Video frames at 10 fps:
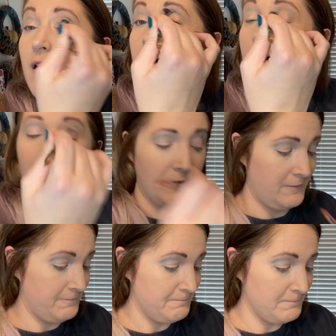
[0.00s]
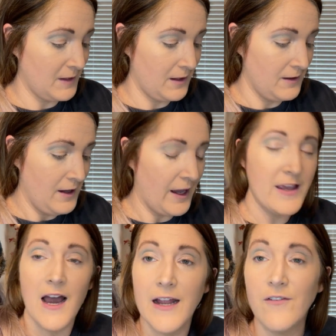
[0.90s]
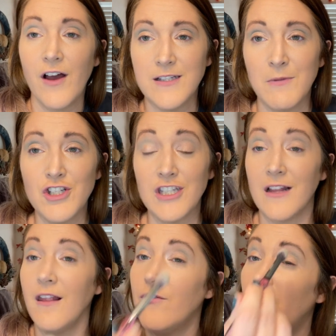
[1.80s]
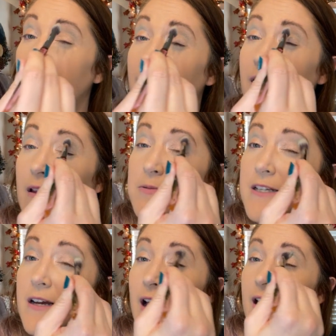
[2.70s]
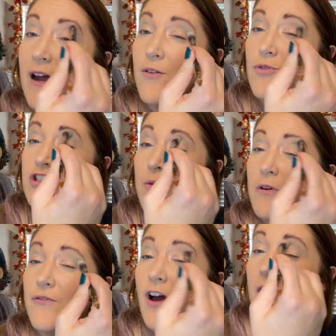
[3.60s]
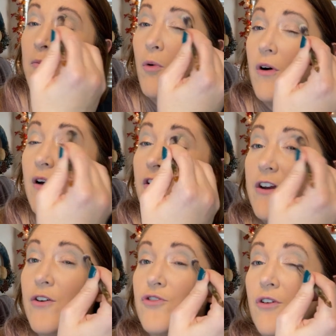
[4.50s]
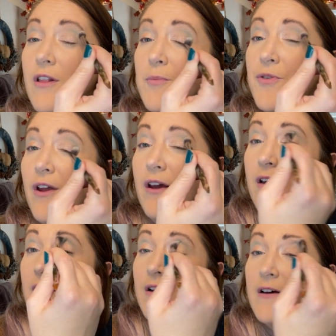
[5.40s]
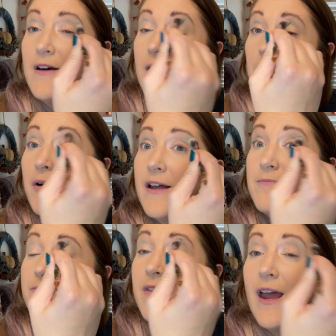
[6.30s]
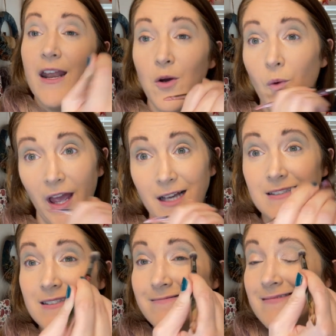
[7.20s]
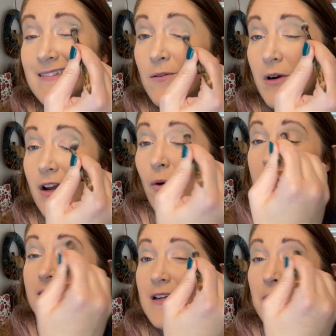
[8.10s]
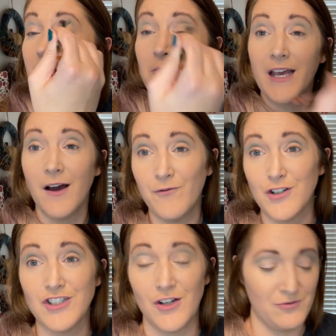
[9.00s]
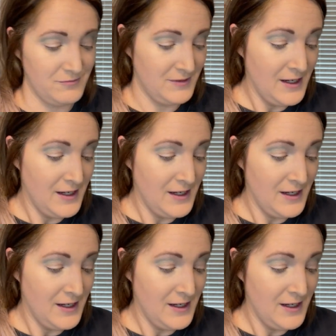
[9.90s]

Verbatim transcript: I kind of, as much as I love red lipstick, I kind of wish I would have gotten more of a neutral lipstick. But anyways, we're going to step out of my comfort zone.